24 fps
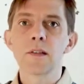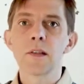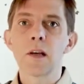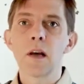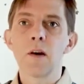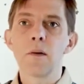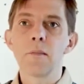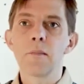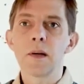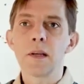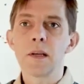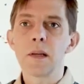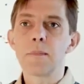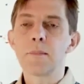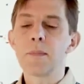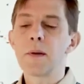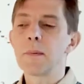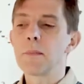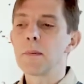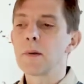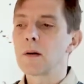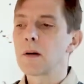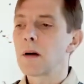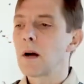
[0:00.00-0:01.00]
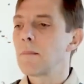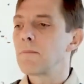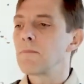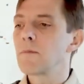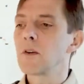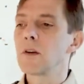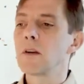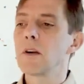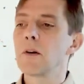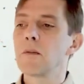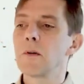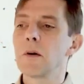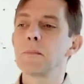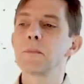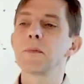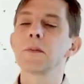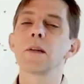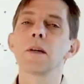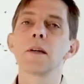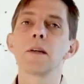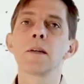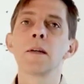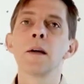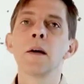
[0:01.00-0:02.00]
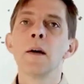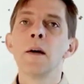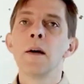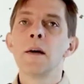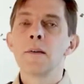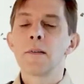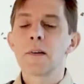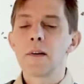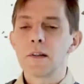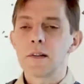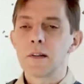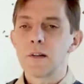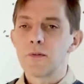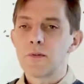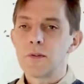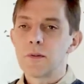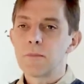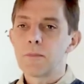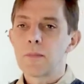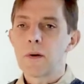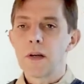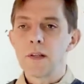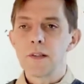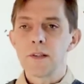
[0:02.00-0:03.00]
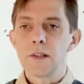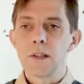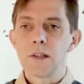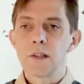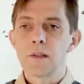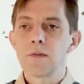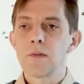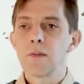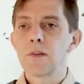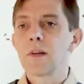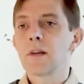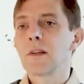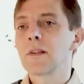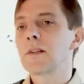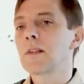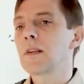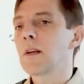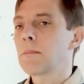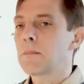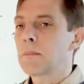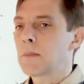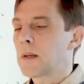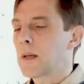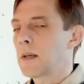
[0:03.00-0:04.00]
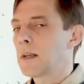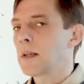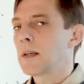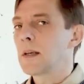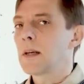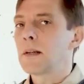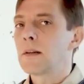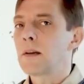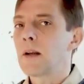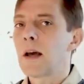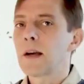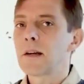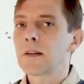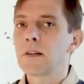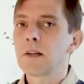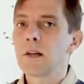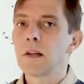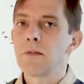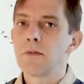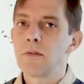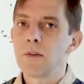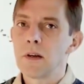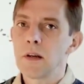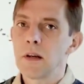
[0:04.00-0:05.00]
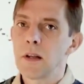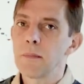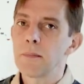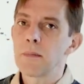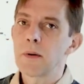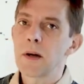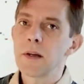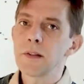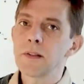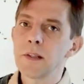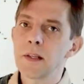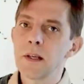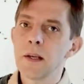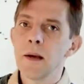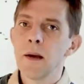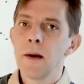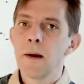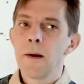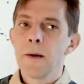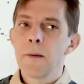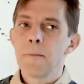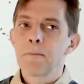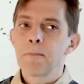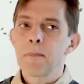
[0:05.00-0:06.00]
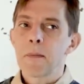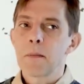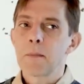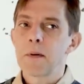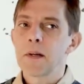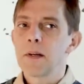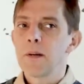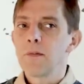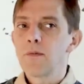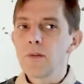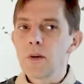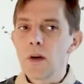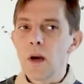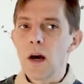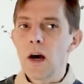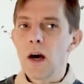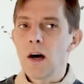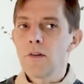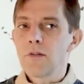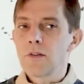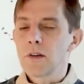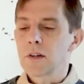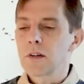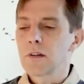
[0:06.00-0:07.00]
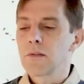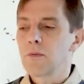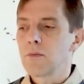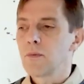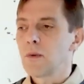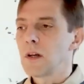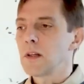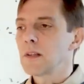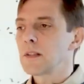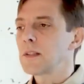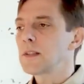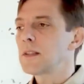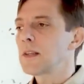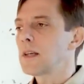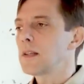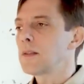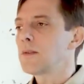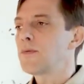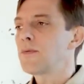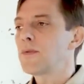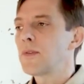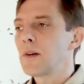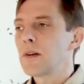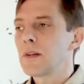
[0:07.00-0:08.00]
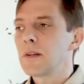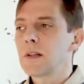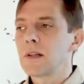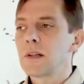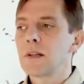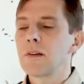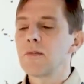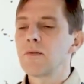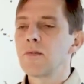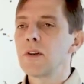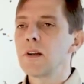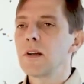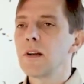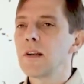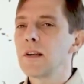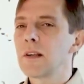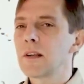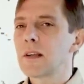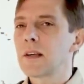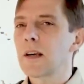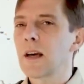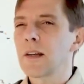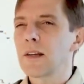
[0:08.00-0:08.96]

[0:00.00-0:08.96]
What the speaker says: how many people come to your website. There are different pricings for that. Some can get actually really pricey. But if you have a well-designed font, it really